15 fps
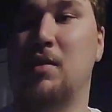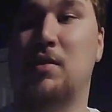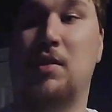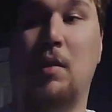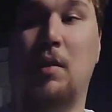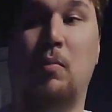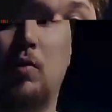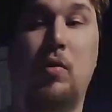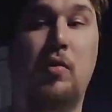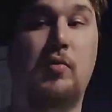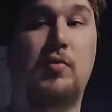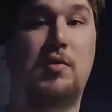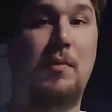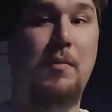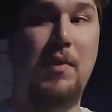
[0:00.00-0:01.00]
some will
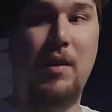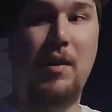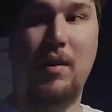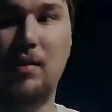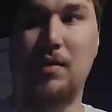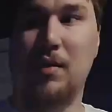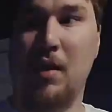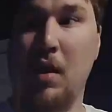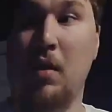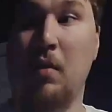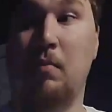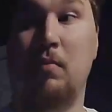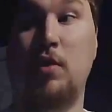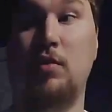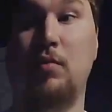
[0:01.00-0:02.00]
lose some things,
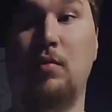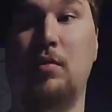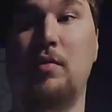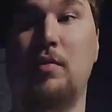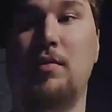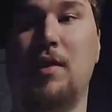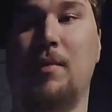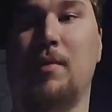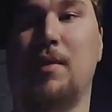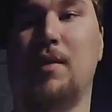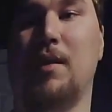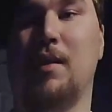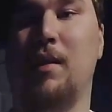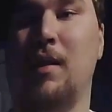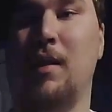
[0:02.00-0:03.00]
most will lose
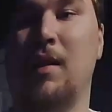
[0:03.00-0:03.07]
everything.